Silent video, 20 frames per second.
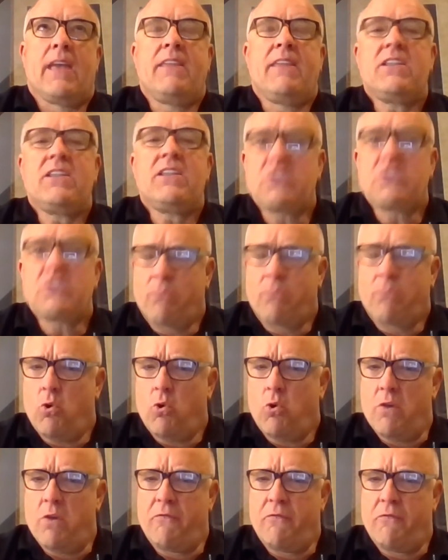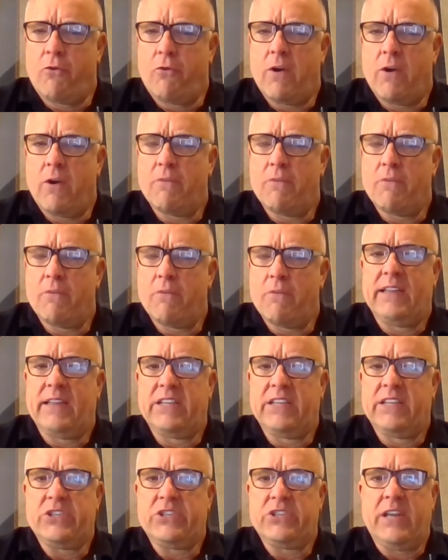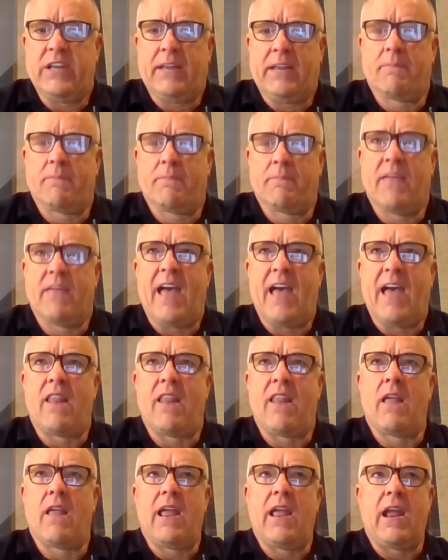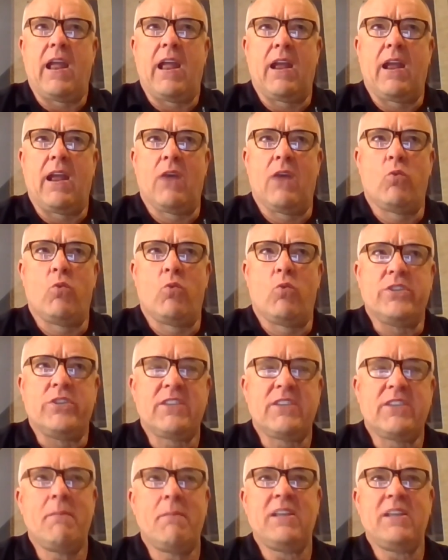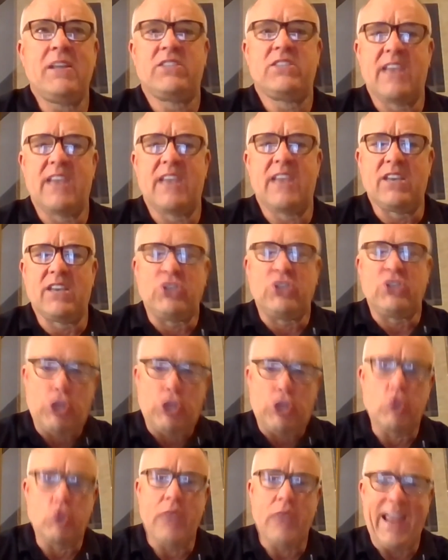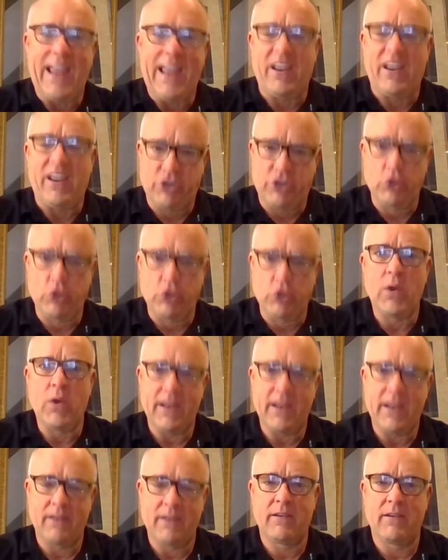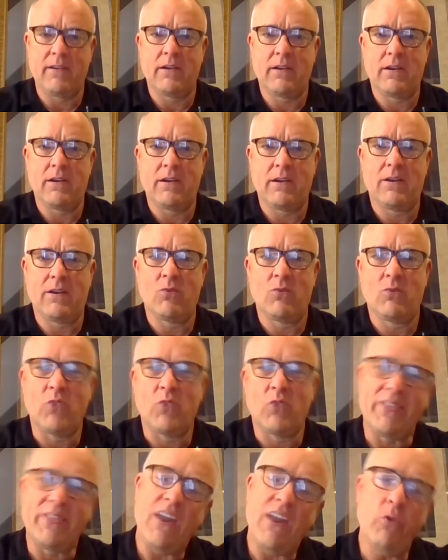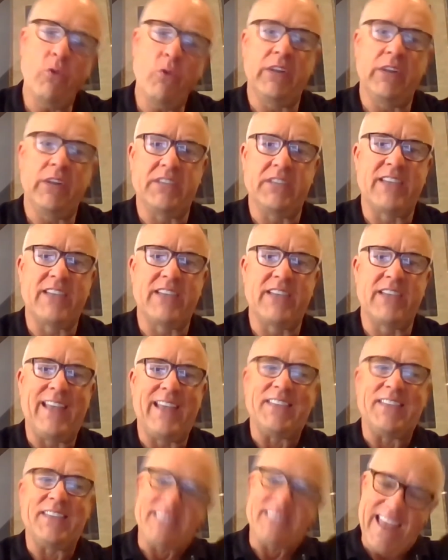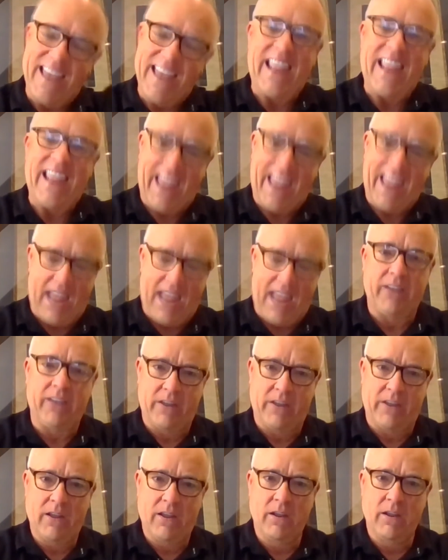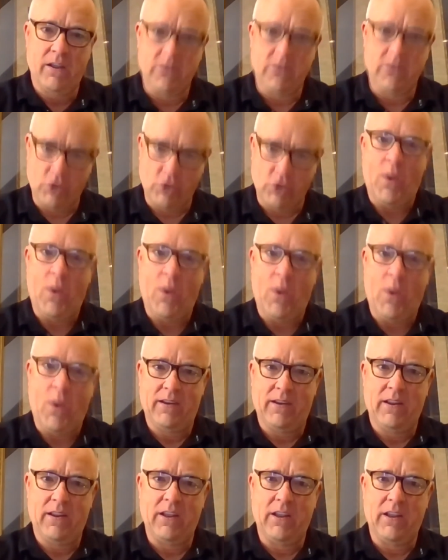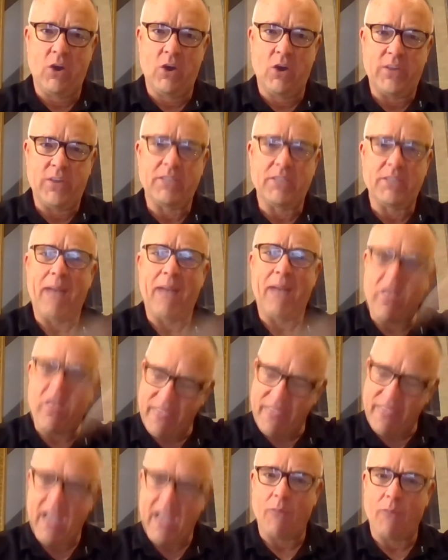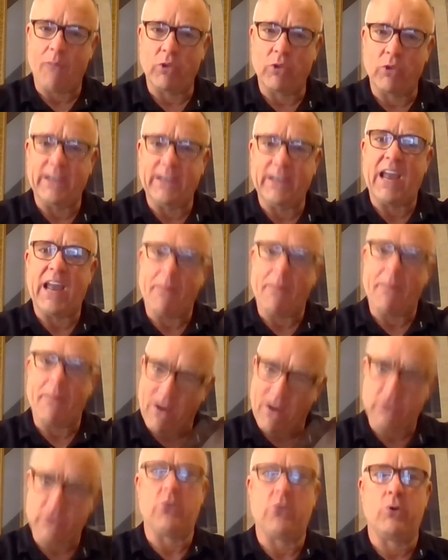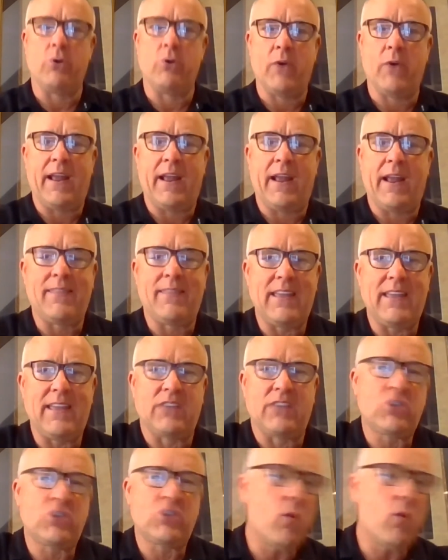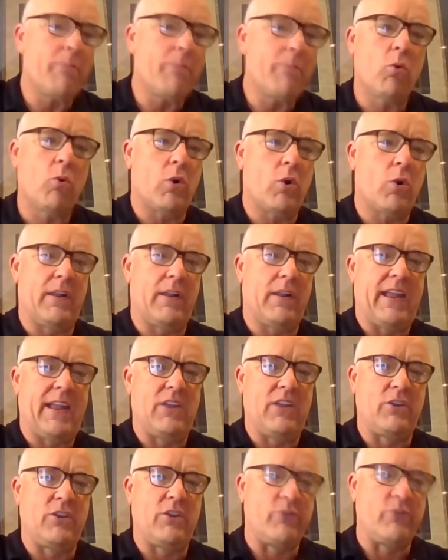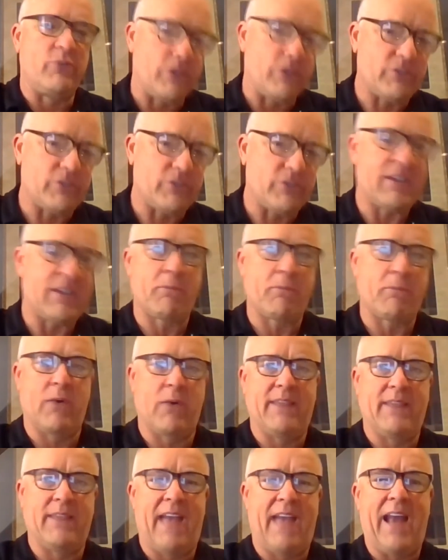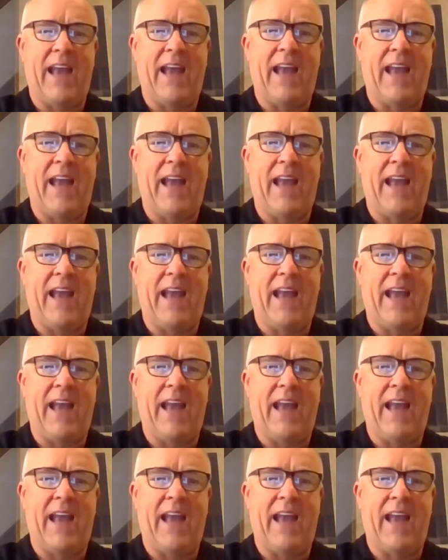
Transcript: it's important for everybody listening that when somebody says you can't do it, what they're really saying is they can't do it. It's about them, really not about you. And I think it's so important that you separate that.